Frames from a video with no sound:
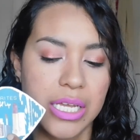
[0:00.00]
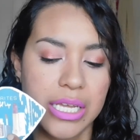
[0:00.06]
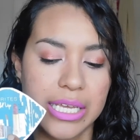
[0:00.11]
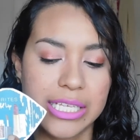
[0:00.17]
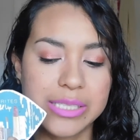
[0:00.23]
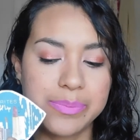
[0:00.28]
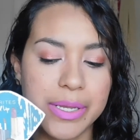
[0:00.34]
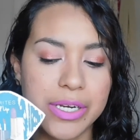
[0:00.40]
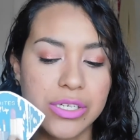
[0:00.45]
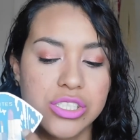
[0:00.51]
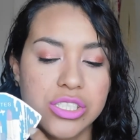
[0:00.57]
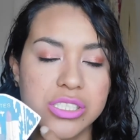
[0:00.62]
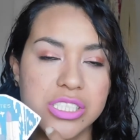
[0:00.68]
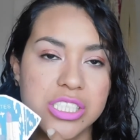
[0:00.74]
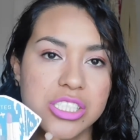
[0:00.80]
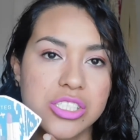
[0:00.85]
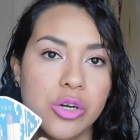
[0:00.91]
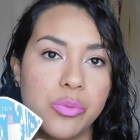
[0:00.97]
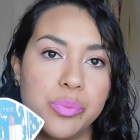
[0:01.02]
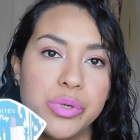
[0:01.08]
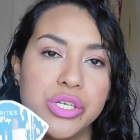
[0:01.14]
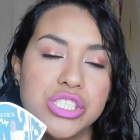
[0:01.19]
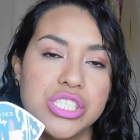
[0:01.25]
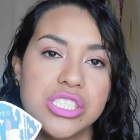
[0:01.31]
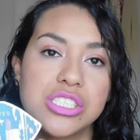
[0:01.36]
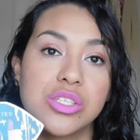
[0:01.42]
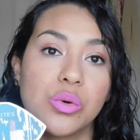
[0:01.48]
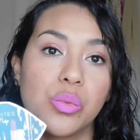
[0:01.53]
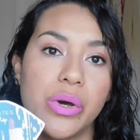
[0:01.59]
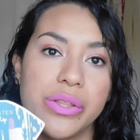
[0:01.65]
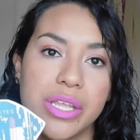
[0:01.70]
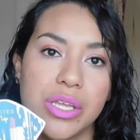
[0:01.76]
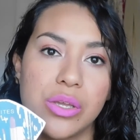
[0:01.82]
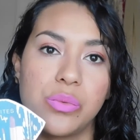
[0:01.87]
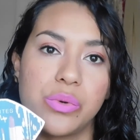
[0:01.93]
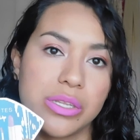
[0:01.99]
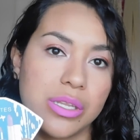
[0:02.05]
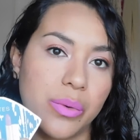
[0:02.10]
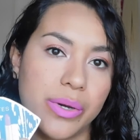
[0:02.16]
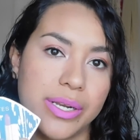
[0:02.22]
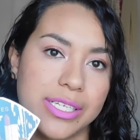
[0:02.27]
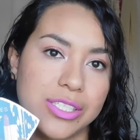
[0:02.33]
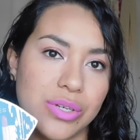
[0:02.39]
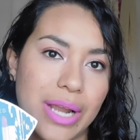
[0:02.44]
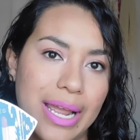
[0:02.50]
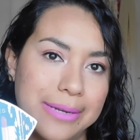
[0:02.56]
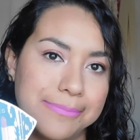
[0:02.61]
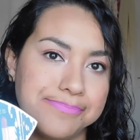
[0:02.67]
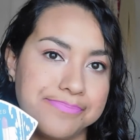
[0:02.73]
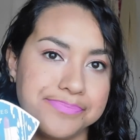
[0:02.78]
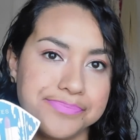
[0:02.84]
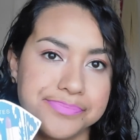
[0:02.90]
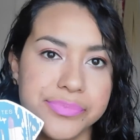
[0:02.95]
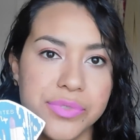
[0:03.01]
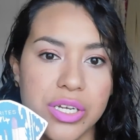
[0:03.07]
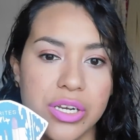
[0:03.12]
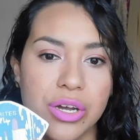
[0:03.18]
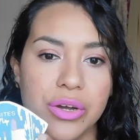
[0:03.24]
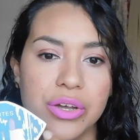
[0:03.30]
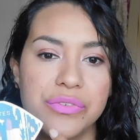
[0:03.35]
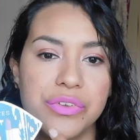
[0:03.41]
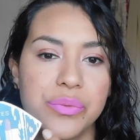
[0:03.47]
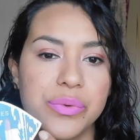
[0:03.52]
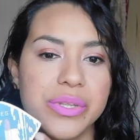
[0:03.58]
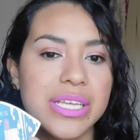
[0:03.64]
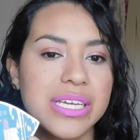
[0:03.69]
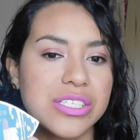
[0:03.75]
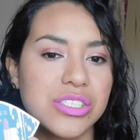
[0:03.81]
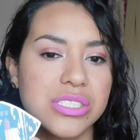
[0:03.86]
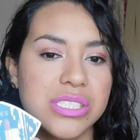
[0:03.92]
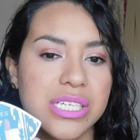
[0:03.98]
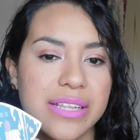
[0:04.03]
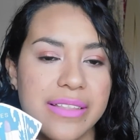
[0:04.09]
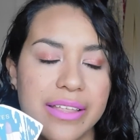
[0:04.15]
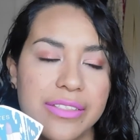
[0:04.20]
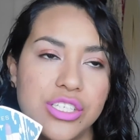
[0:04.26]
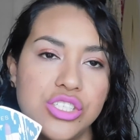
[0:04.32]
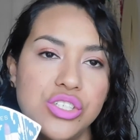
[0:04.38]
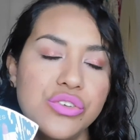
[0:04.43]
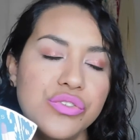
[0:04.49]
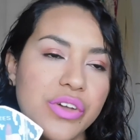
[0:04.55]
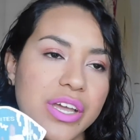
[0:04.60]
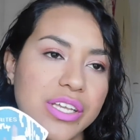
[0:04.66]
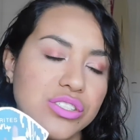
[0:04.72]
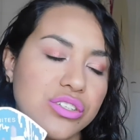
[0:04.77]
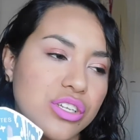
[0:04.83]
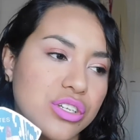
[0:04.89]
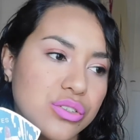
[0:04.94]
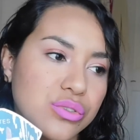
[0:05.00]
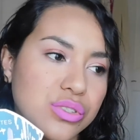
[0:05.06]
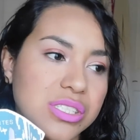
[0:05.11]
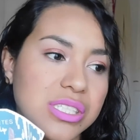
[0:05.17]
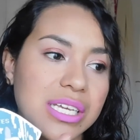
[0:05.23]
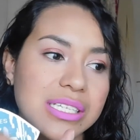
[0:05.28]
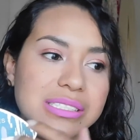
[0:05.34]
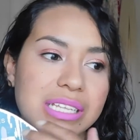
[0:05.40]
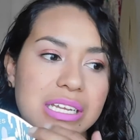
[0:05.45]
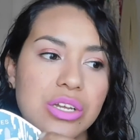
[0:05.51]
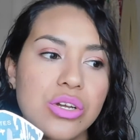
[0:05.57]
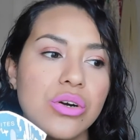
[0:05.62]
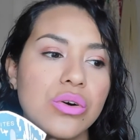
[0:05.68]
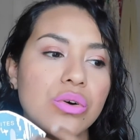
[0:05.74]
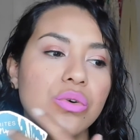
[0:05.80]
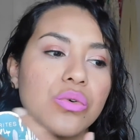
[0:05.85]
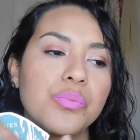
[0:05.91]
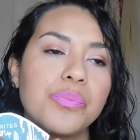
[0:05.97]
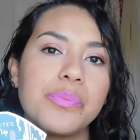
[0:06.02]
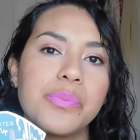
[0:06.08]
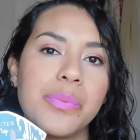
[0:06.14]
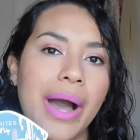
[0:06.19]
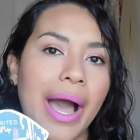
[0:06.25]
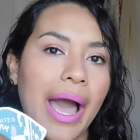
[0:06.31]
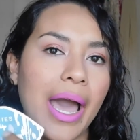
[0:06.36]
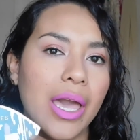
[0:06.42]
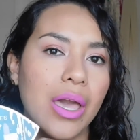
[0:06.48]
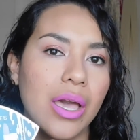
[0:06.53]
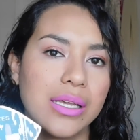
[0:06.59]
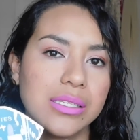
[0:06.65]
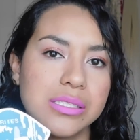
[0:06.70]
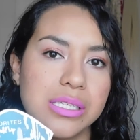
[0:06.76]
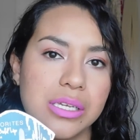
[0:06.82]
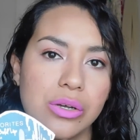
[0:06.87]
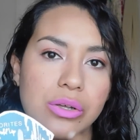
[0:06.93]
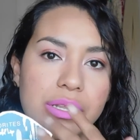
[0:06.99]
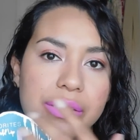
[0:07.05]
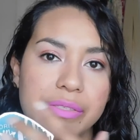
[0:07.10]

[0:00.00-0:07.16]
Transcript: it's better to just go purchase the one that you really want to try. You know, if you're really interested in like the Too Faced or the Nudestix, then go buy a single